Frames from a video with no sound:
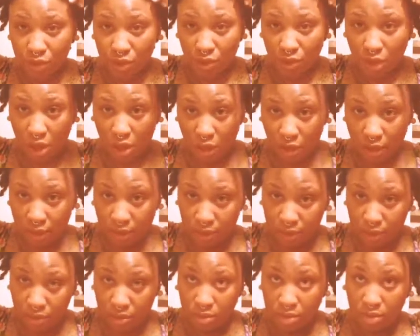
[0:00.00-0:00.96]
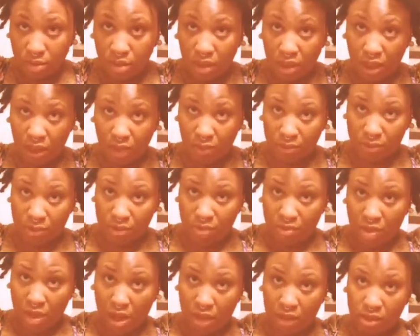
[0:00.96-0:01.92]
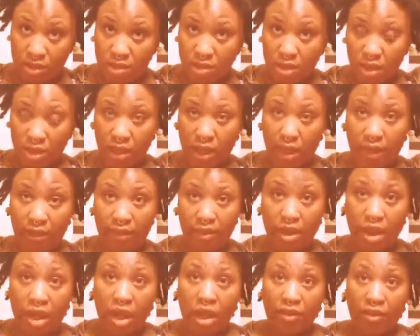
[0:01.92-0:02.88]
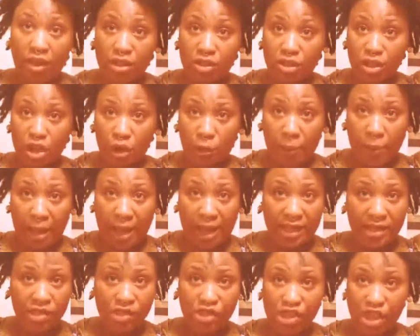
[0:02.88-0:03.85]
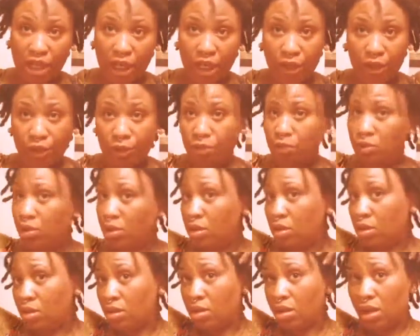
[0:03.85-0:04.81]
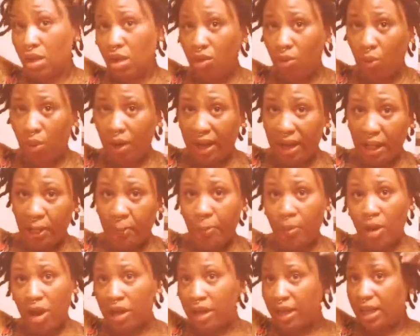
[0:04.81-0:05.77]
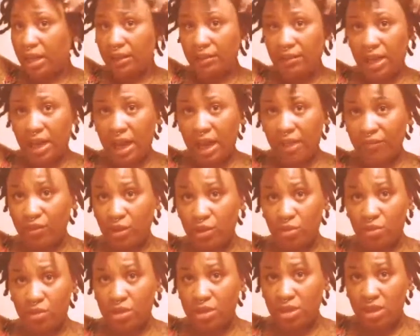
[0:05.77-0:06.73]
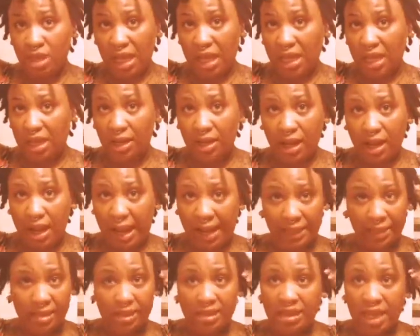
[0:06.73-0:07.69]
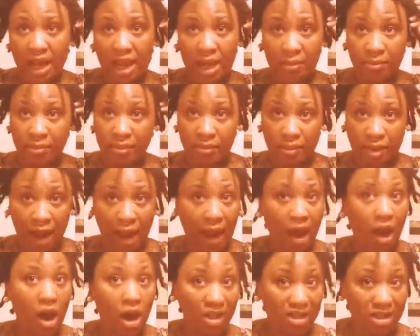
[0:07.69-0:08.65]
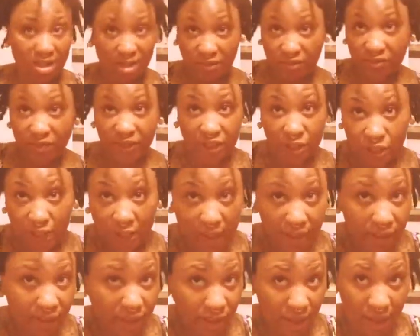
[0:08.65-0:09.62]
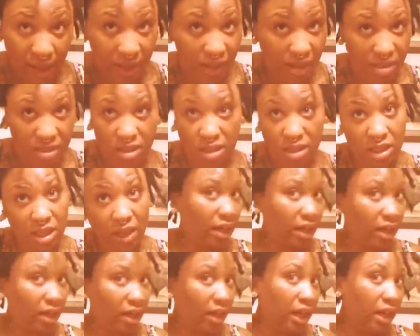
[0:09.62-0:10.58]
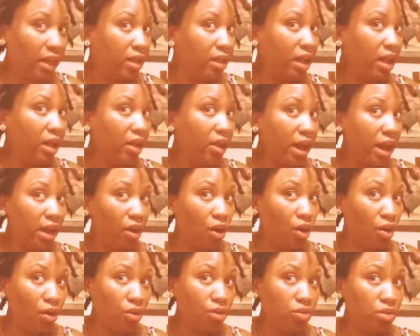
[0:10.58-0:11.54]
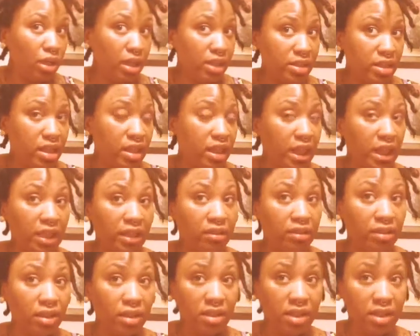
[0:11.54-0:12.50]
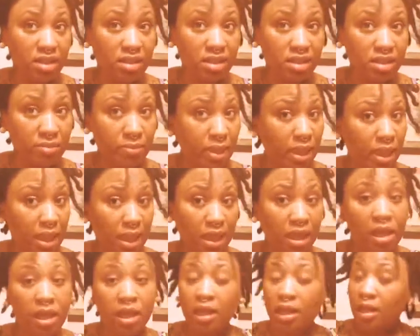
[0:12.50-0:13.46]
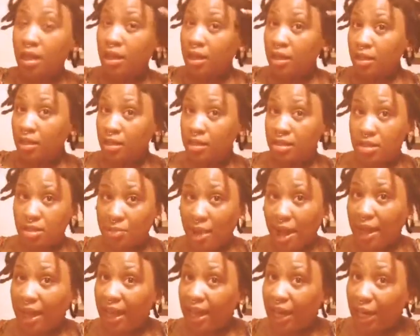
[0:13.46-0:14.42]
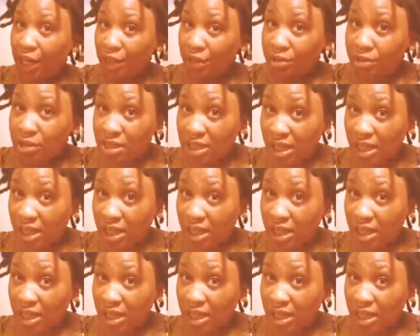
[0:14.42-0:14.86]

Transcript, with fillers: Sorry, it was kind of stuck together. There's no past gel or any product that I've used in it at this time. I honestly feel like that is nothing in there at all. It's clean. This is me. This is my hair